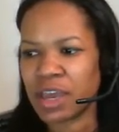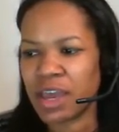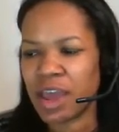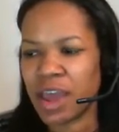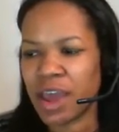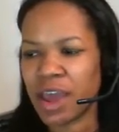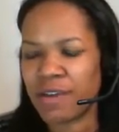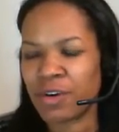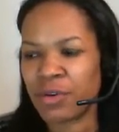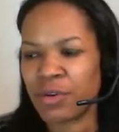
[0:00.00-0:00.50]

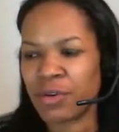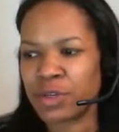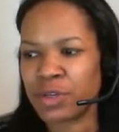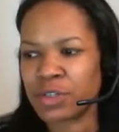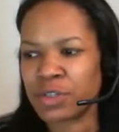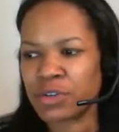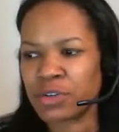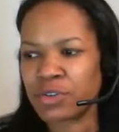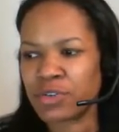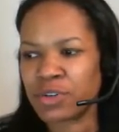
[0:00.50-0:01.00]
have
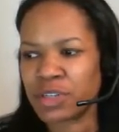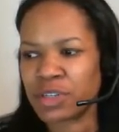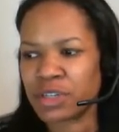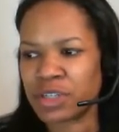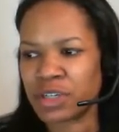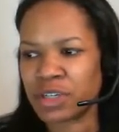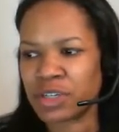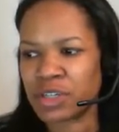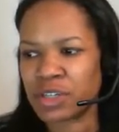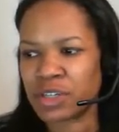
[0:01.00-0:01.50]
original
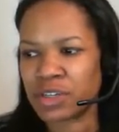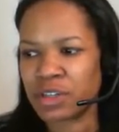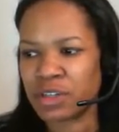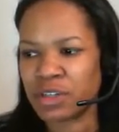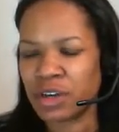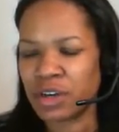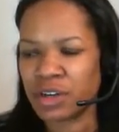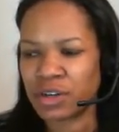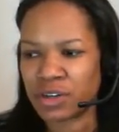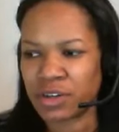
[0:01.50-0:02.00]
jurisdiction
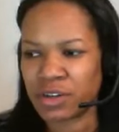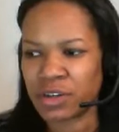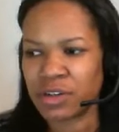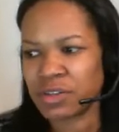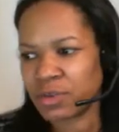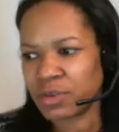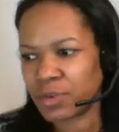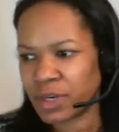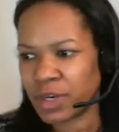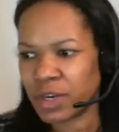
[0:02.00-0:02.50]
under
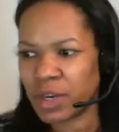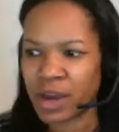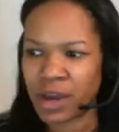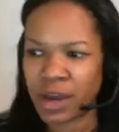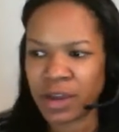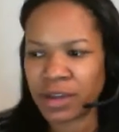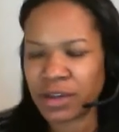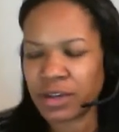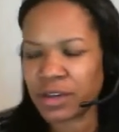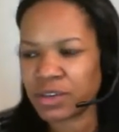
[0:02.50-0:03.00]

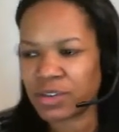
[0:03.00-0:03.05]
29